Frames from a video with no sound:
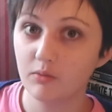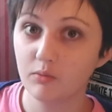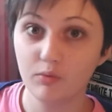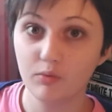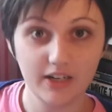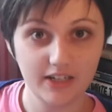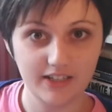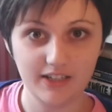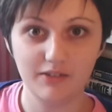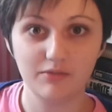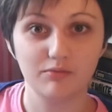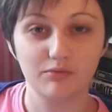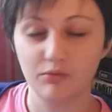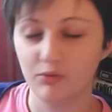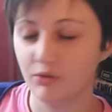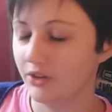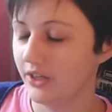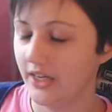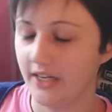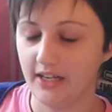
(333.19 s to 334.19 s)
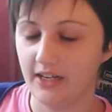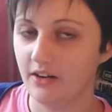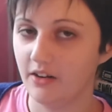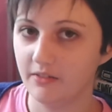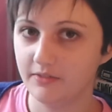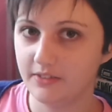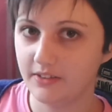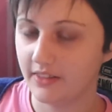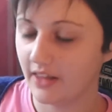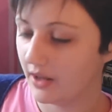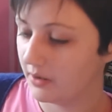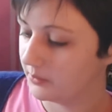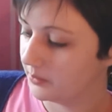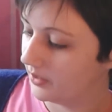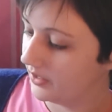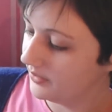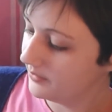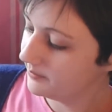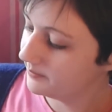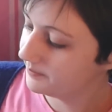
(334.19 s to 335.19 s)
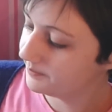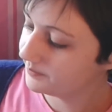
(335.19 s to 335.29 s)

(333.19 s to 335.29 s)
Really, really loved that one.